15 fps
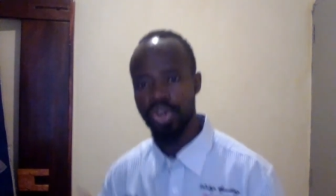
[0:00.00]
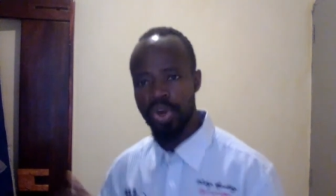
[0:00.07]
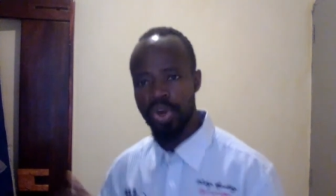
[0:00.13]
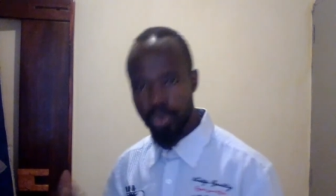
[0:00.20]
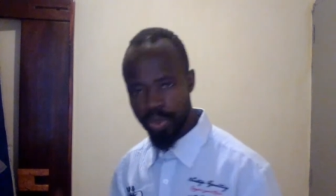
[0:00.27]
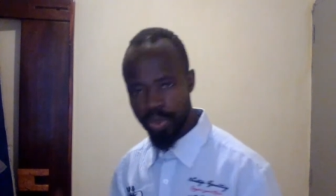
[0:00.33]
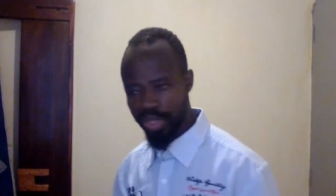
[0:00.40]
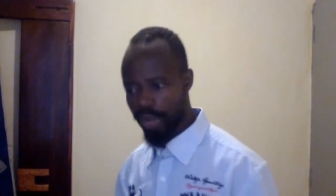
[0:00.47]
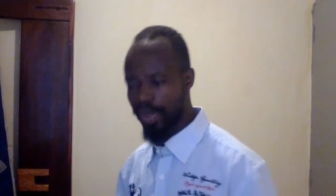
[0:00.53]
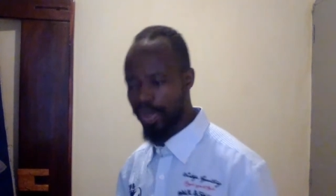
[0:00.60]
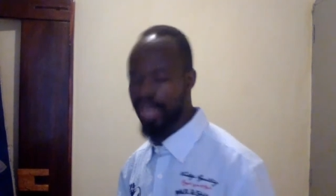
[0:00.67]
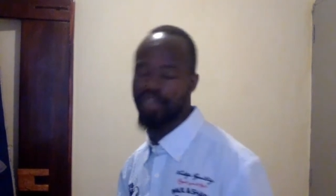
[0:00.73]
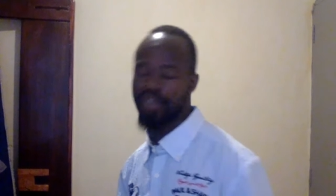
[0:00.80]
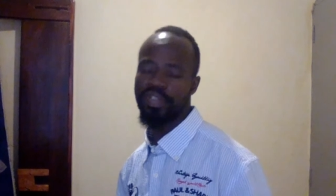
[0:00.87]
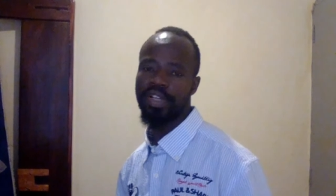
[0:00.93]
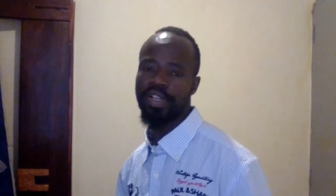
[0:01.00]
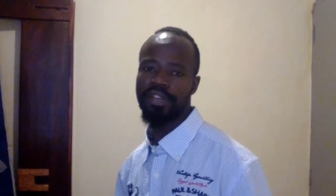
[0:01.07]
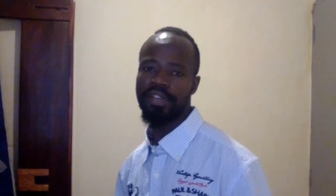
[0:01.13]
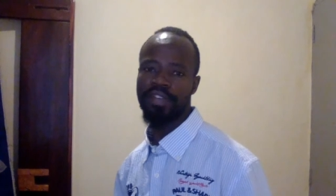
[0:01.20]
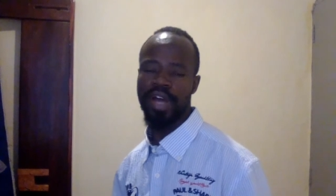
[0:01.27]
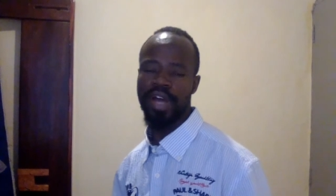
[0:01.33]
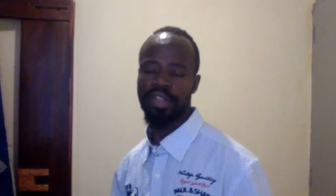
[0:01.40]
with our Heavenly
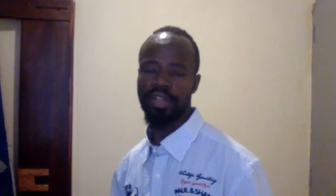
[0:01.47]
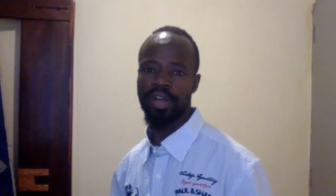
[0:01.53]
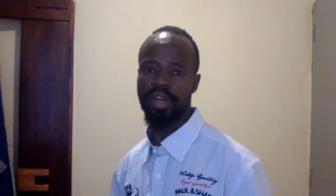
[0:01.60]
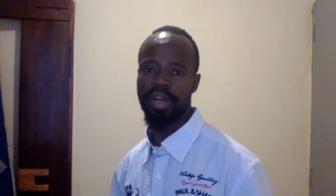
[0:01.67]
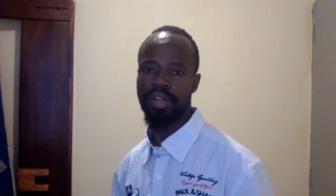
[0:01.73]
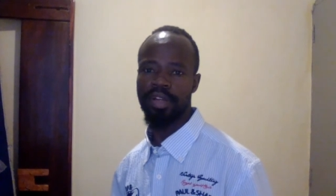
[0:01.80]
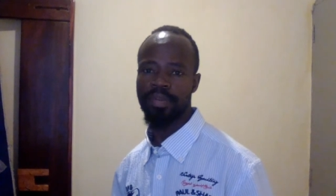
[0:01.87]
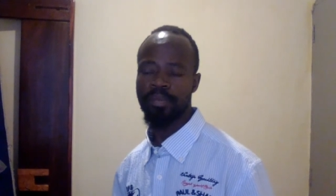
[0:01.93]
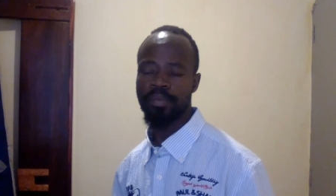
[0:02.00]
Father God.